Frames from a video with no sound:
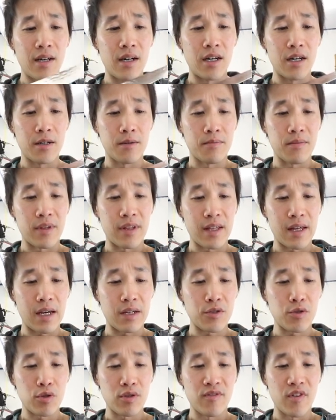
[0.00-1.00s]

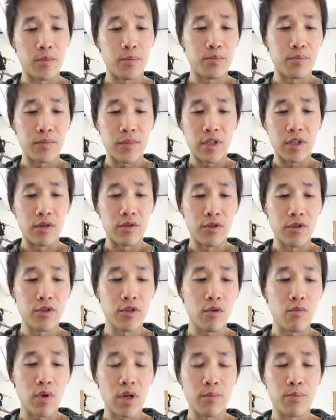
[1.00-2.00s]
That's sort of a, you
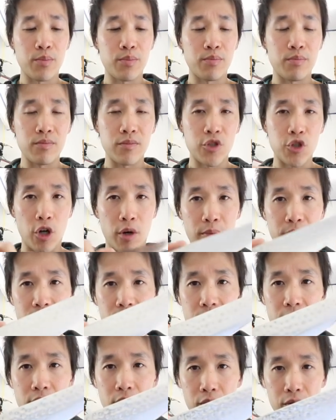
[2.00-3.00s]
don't want to
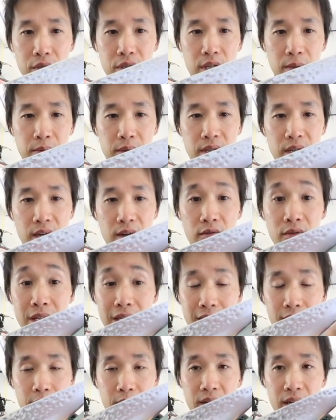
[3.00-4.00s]
sharpen these type
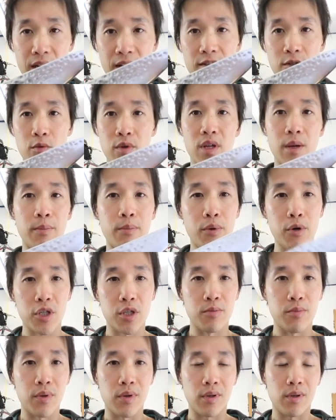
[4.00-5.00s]
of knives with a
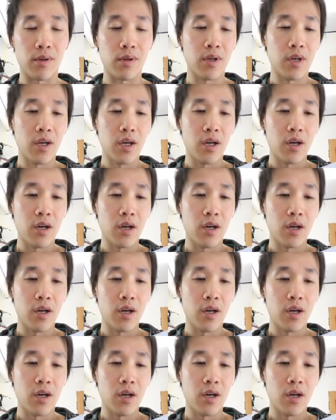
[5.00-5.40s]
push and pull.